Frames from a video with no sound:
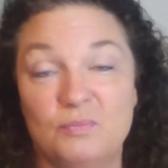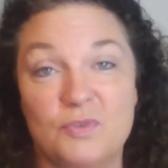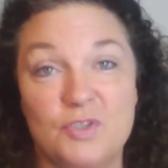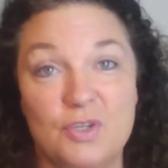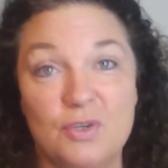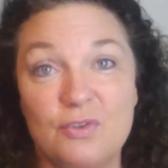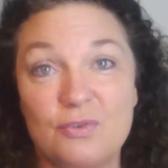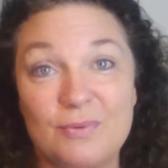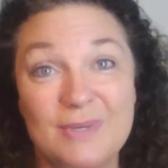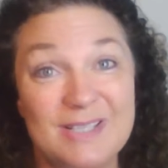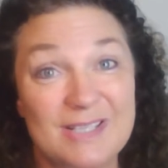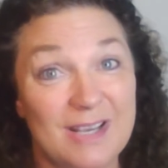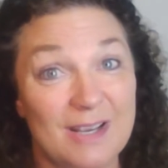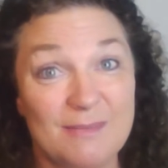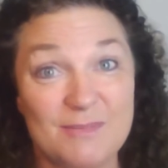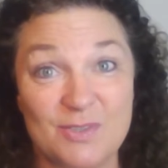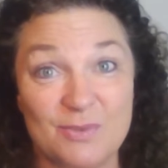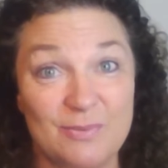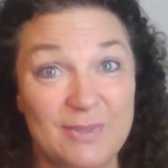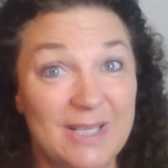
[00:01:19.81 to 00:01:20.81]
2-3
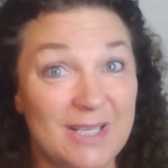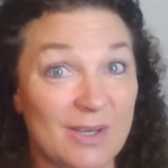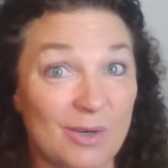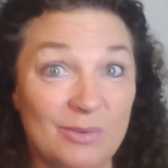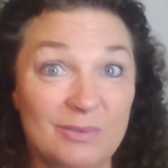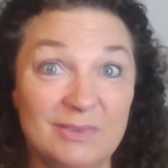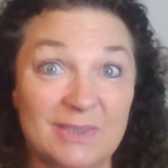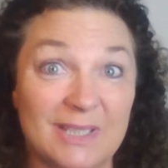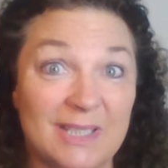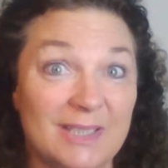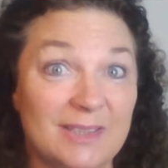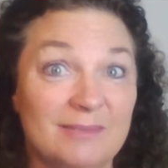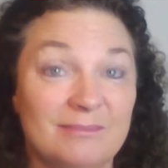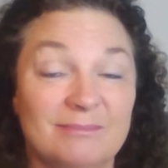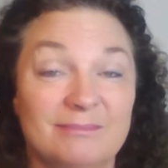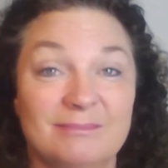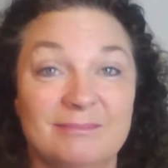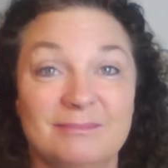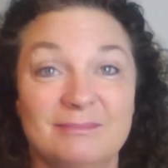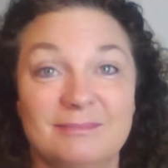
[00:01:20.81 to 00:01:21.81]
times a week only.
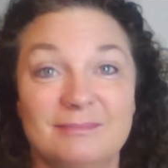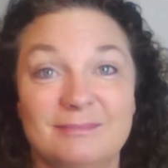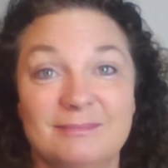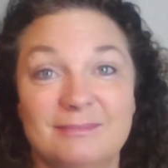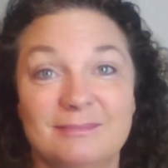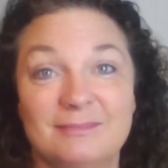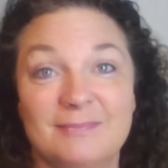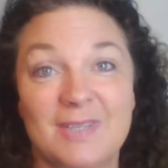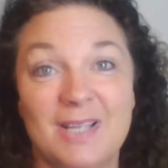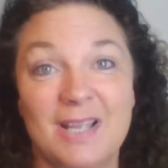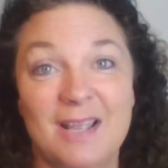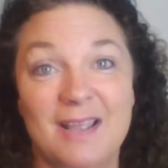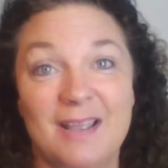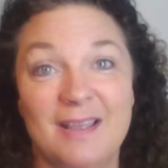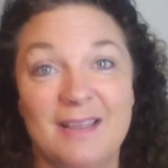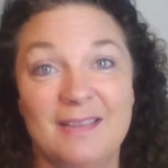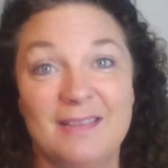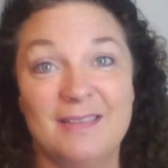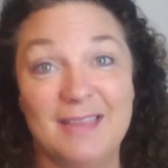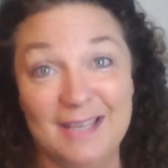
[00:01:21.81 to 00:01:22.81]

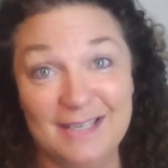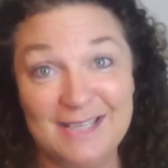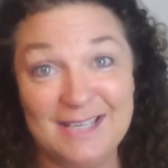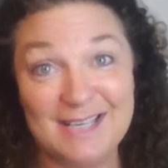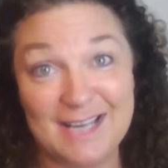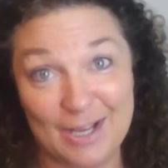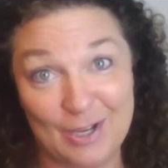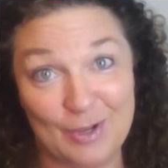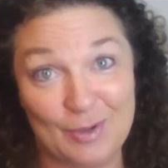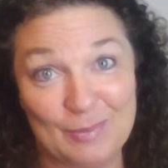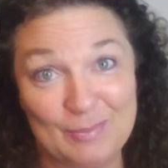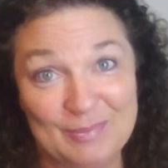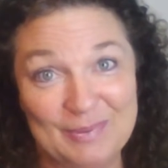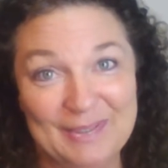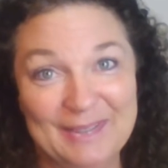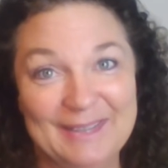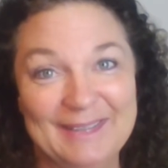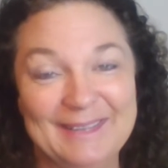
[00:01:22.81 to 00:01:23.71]
They need help.